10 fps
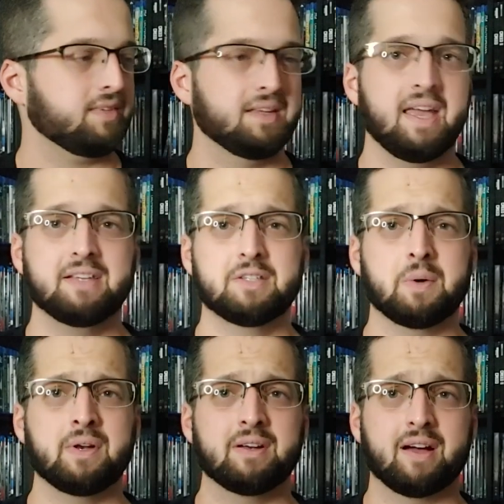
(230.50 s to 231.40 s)
Case
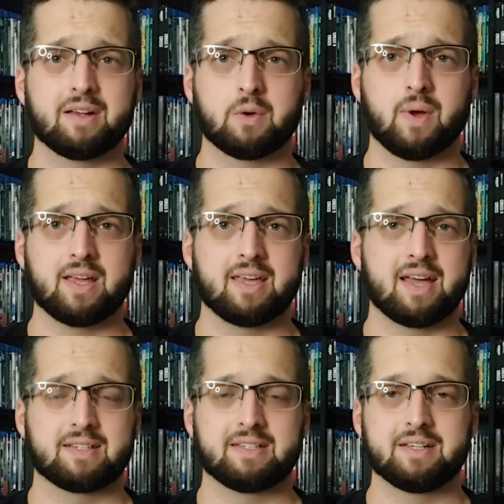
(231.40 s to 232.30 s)
39, great
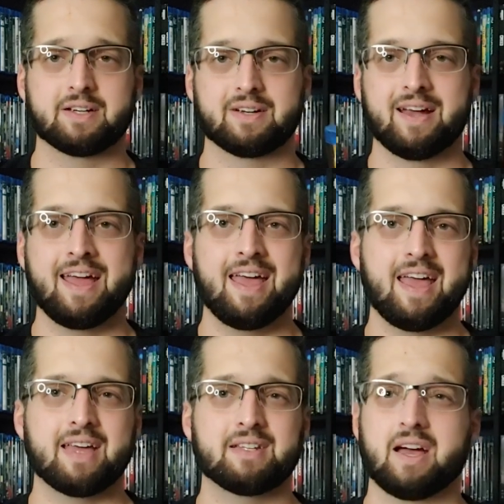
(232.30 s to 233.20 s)
cast here.
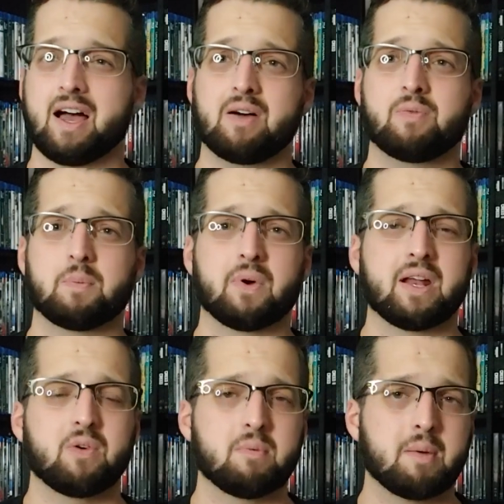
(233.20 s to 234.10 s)
And from what
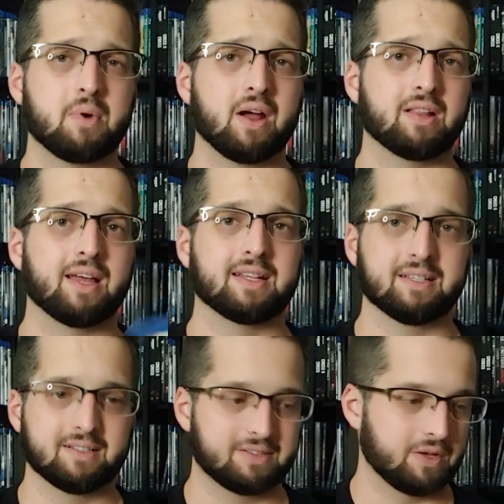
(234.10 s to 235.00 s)
I remember, I liked
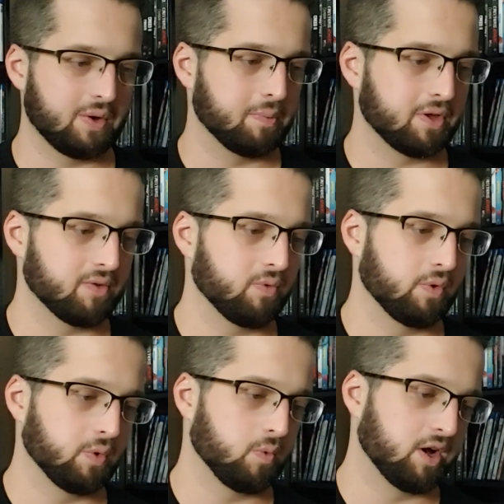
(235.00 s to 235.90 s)
it. So, I'm looking
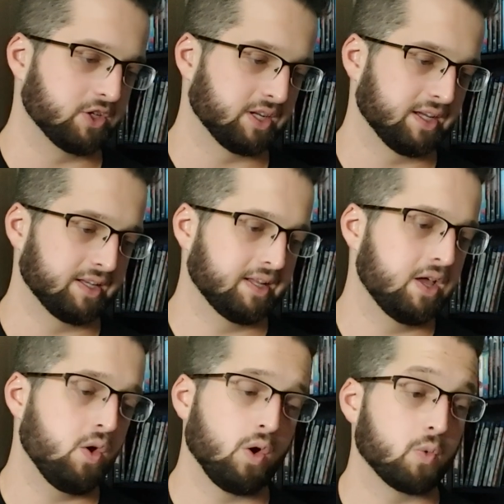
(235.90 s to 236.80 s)
forward to watching it
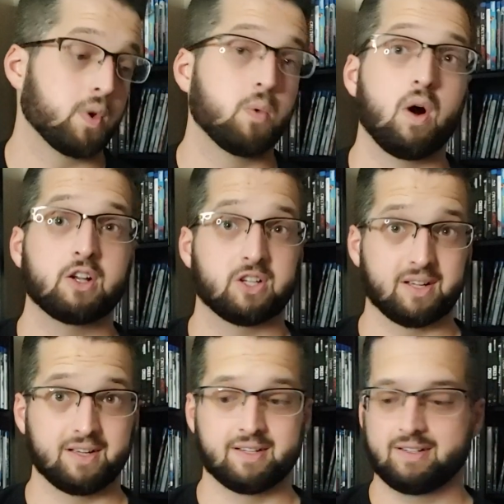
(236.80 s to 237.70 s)
or rewatching
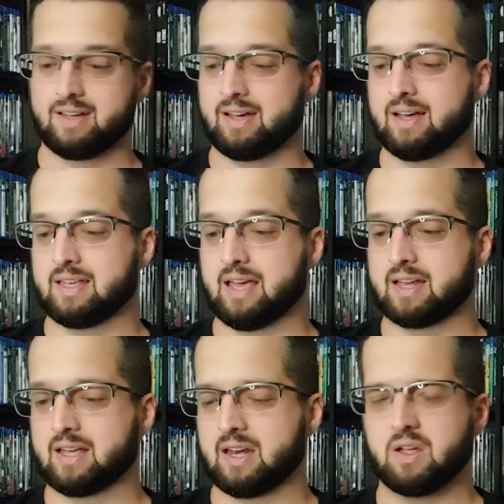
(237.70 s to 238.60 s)
it
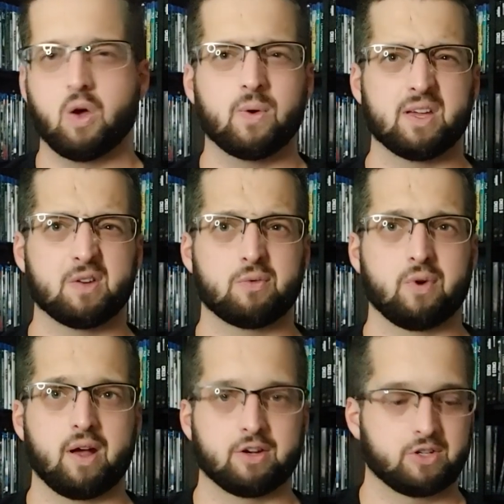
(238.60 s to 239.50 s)
again, kind of going in
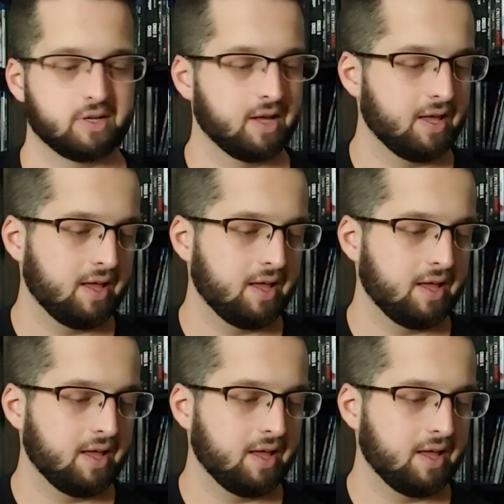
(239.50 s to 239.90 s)
fresh.